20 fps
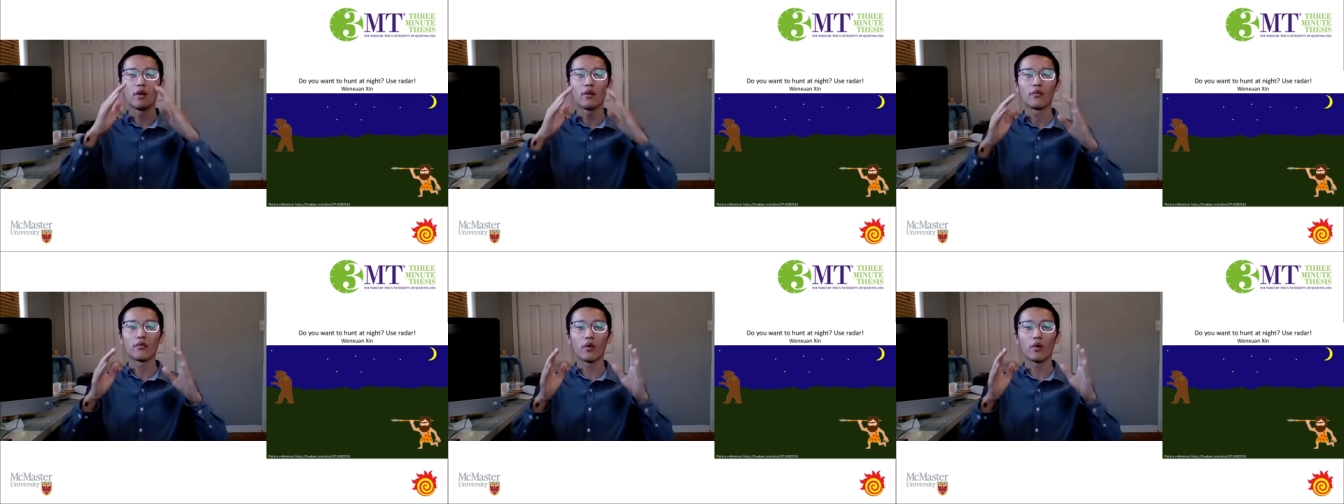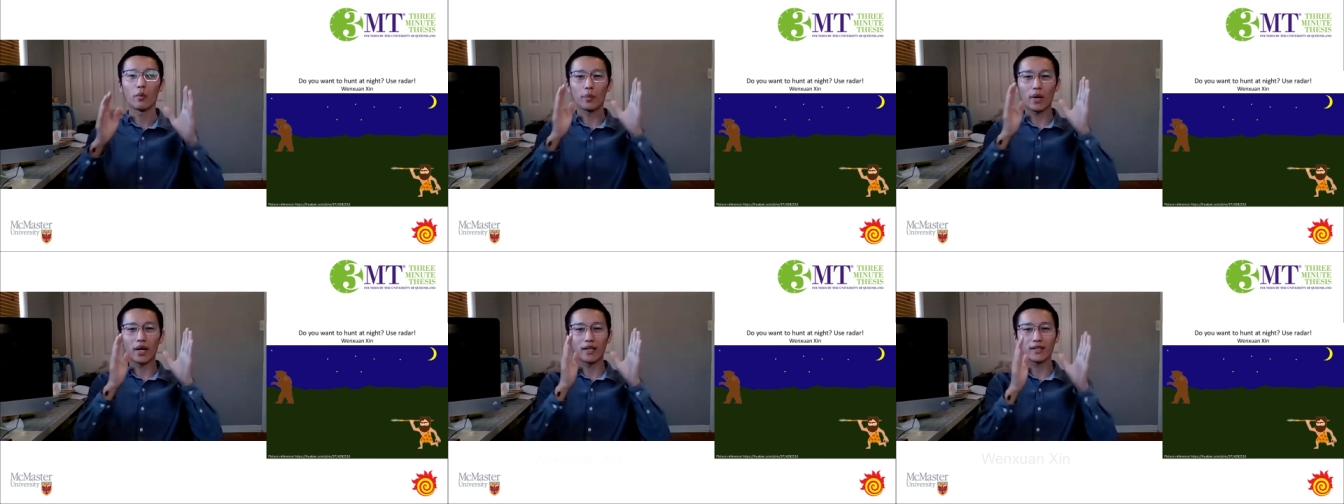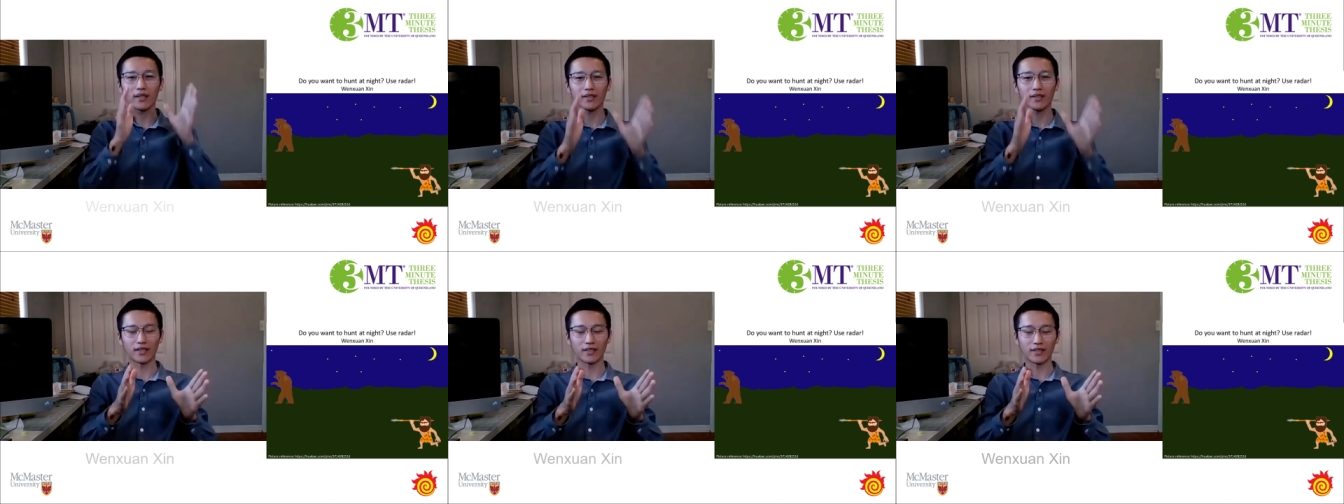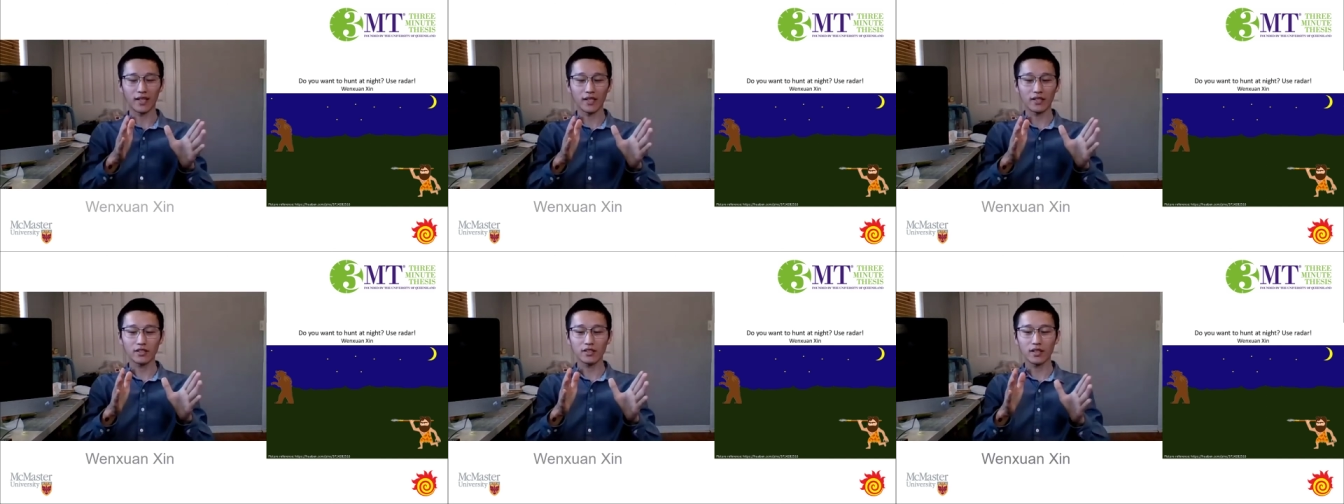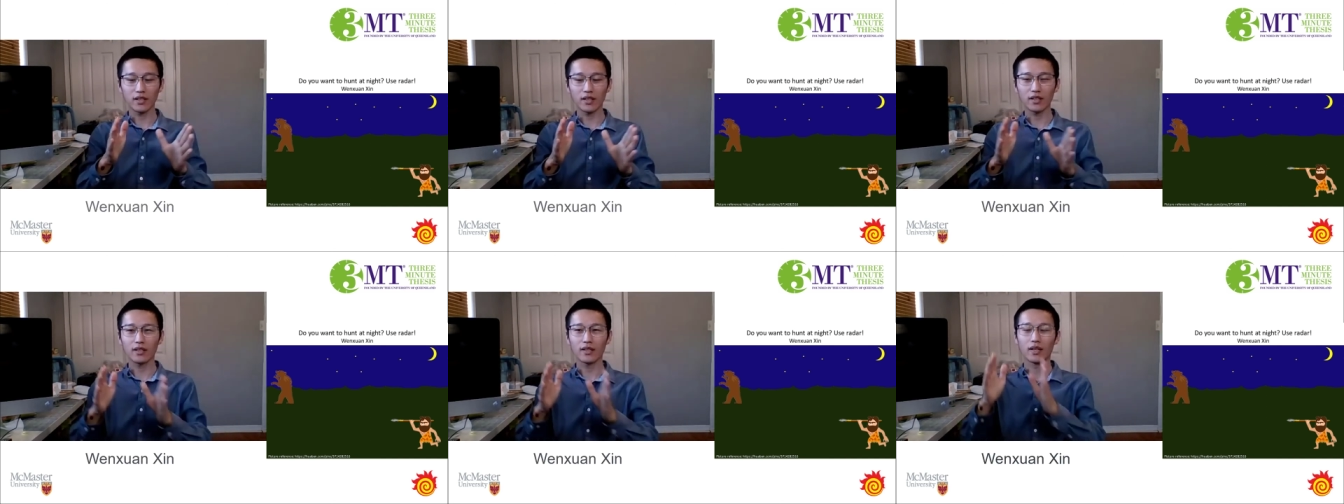for better
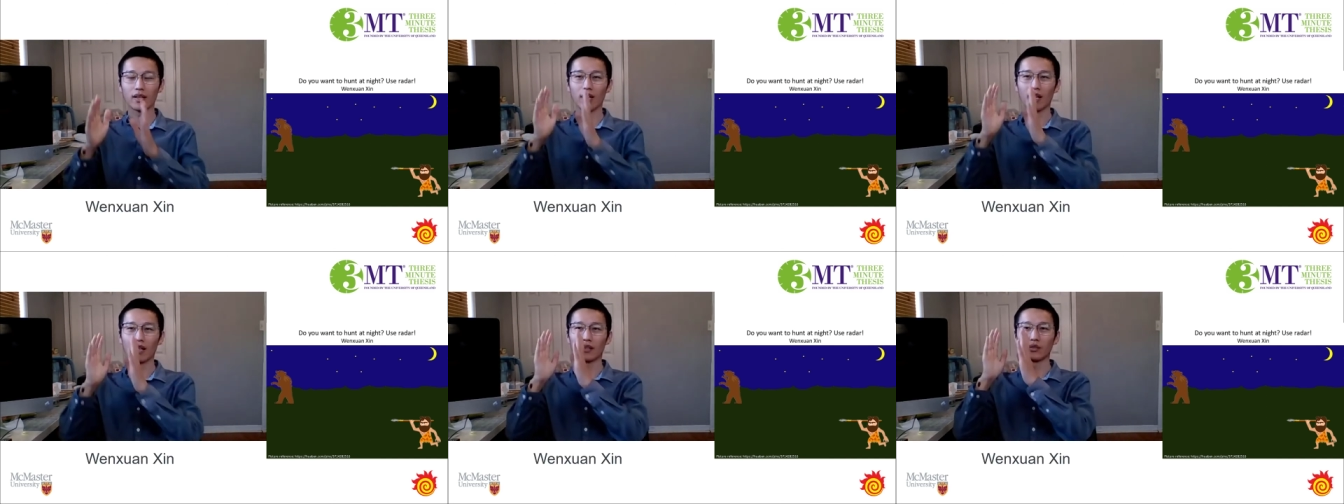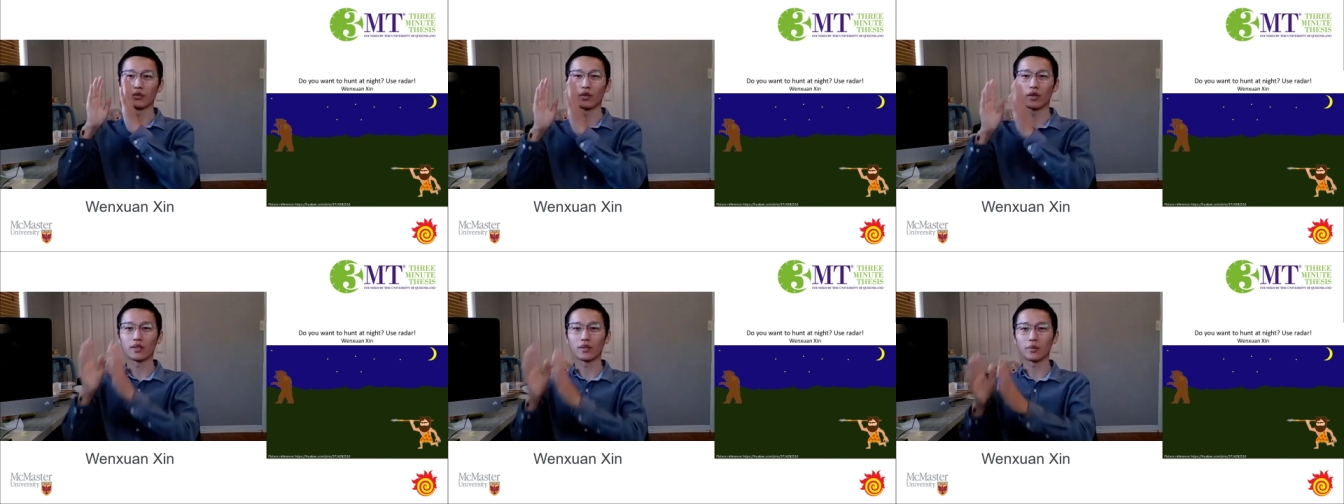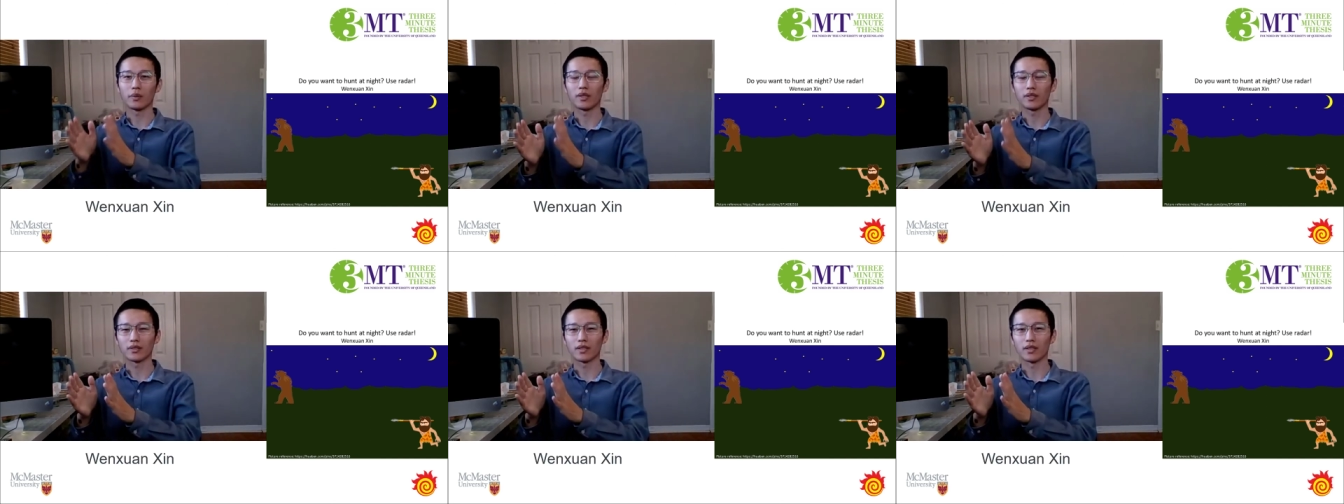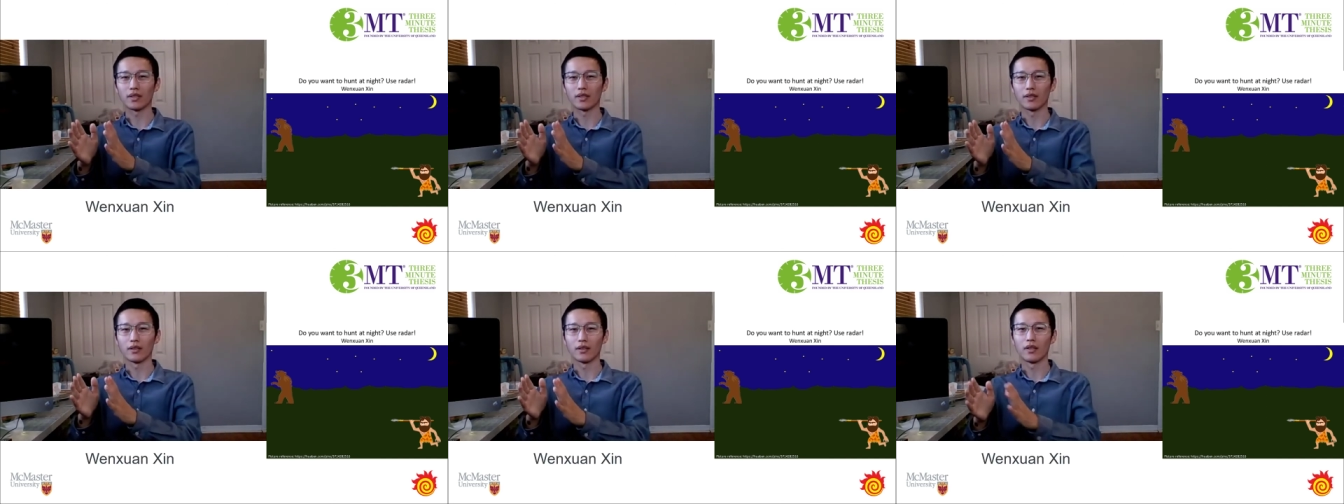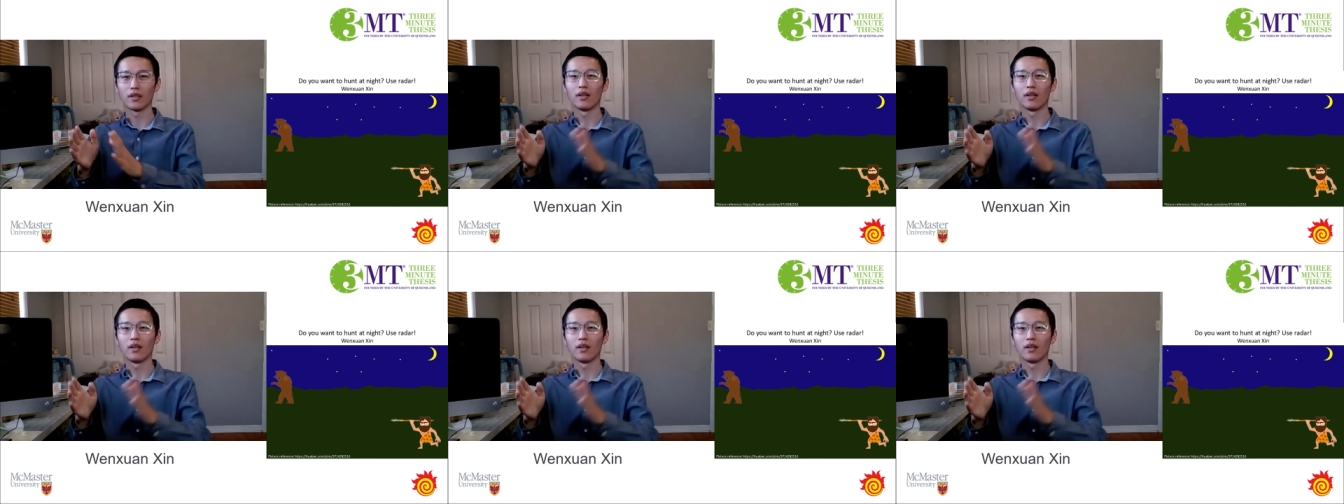detection and transmission.